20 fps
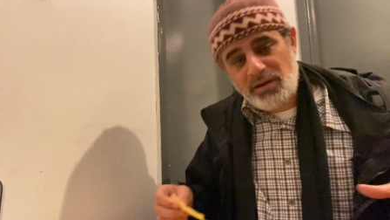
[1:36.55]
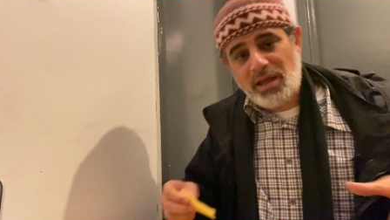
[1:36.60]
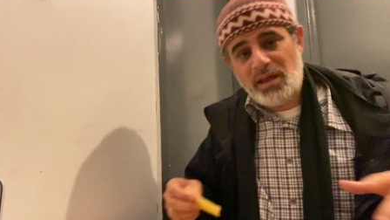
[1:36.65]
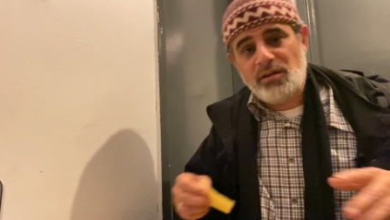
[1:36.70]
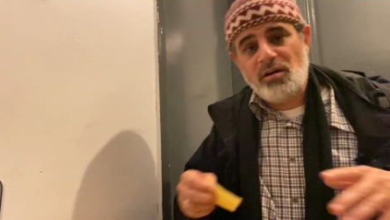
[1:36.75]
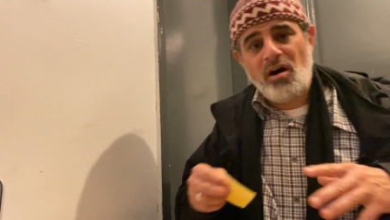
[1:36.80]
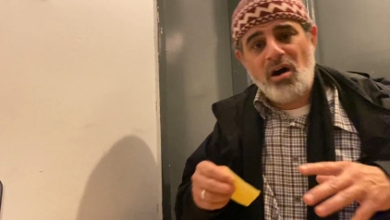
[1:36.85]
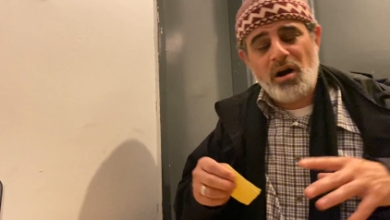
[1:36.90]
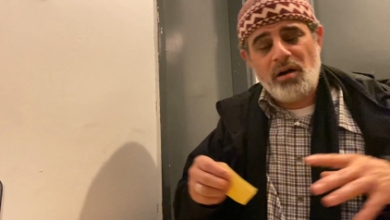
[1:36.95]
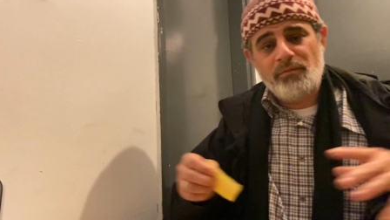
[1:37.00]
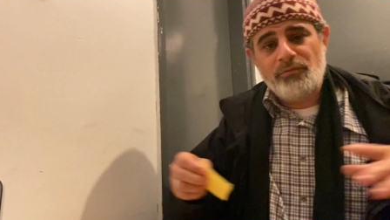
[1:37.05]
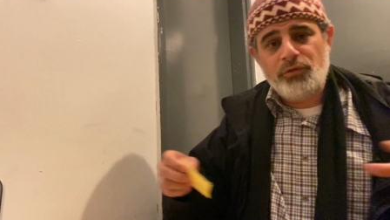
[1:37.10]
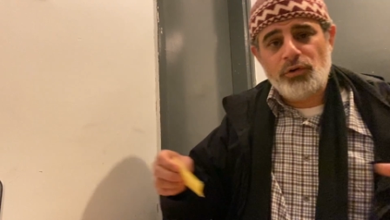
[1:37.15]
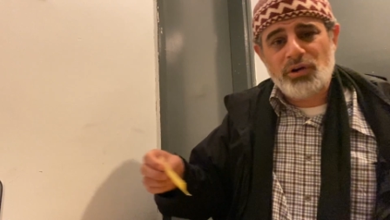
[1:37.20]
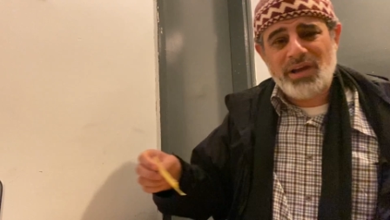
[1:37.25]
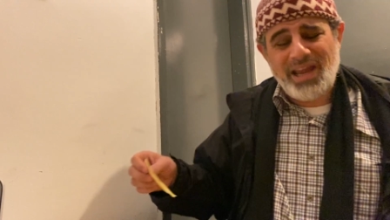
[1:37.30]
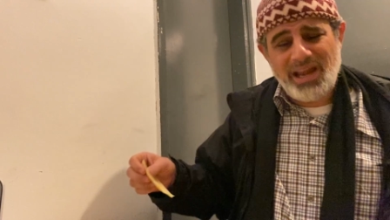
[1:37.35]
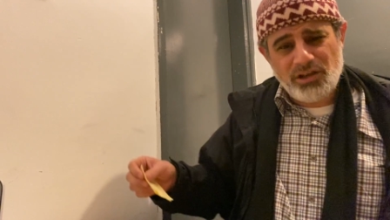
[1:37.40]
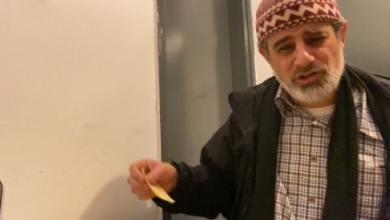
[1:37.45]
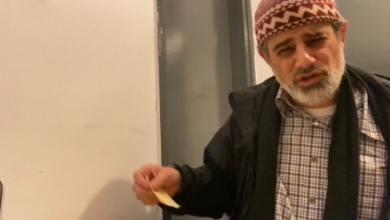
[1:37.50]
and harmful
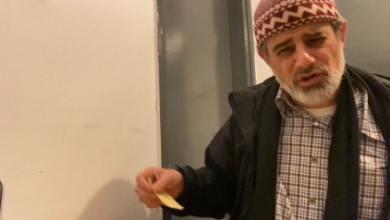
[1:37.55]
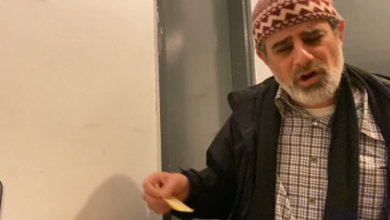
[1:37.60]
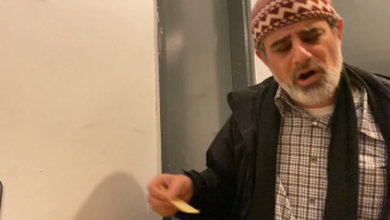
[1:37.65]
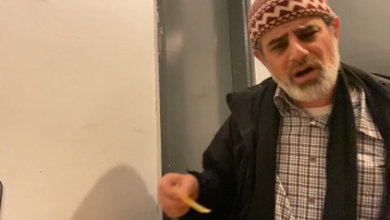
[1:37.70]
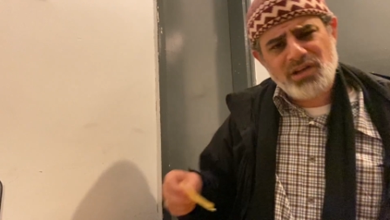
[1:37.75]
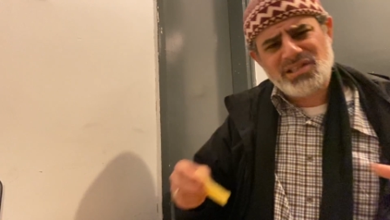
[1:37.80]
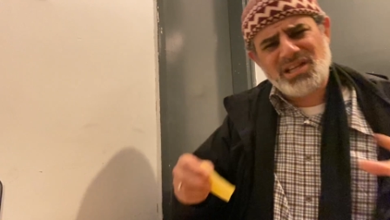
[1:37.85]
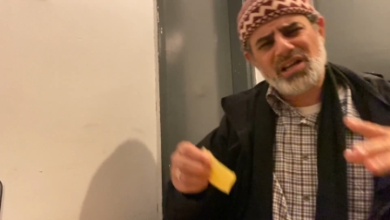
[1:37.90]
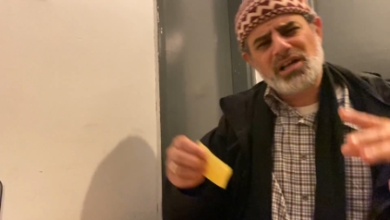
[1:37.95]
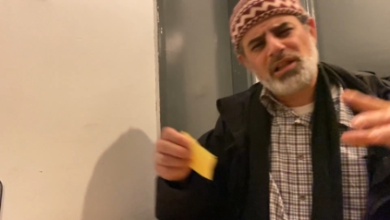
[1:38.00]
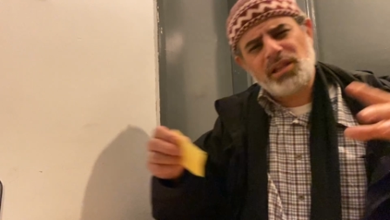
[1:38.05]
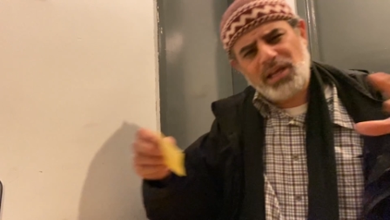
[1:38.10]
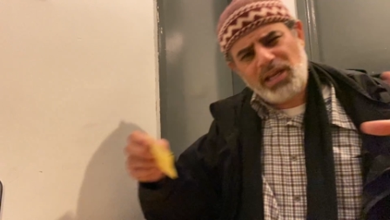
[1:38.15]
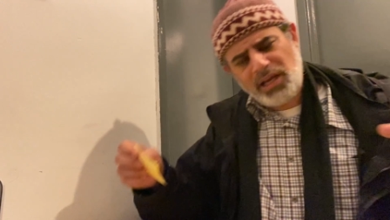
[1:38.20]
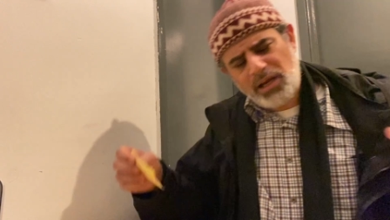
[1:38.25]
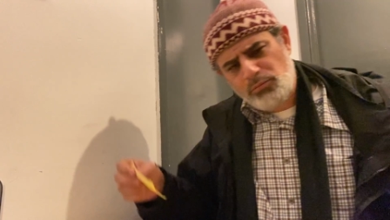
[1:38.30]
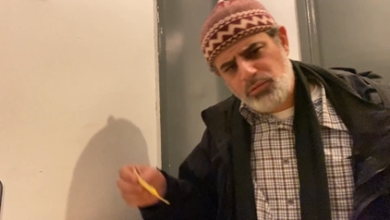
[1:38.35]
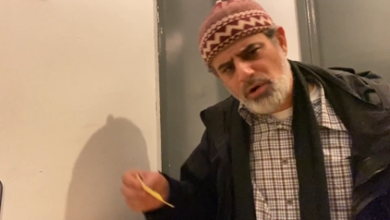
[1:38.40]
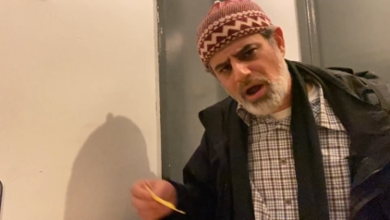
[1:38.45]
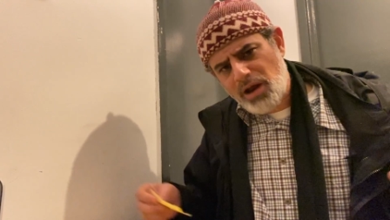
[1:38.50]
cancer causing
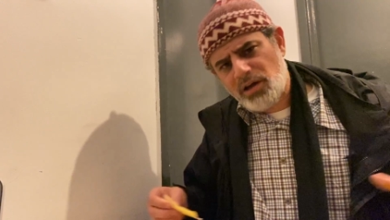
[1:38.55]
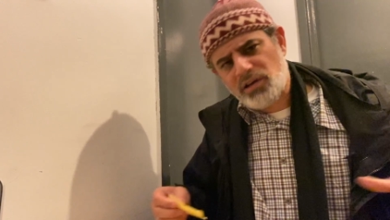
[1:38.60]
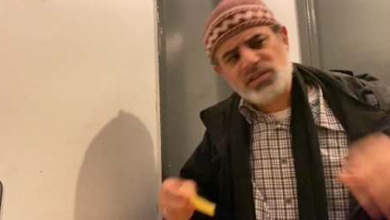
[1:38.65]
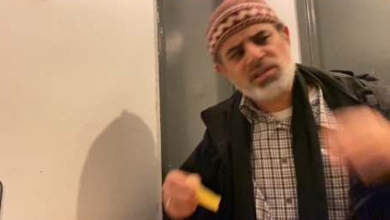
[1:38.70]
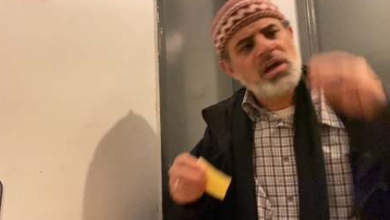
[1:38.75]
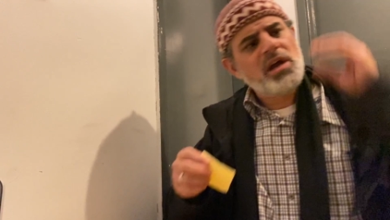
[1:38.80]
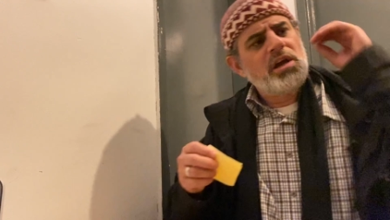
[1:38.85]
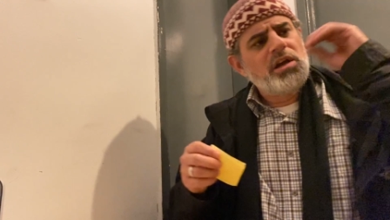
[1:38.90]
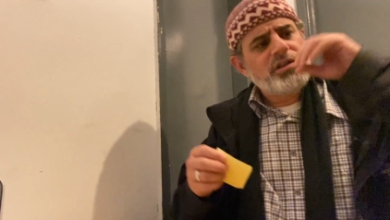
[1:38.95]
cleaning products.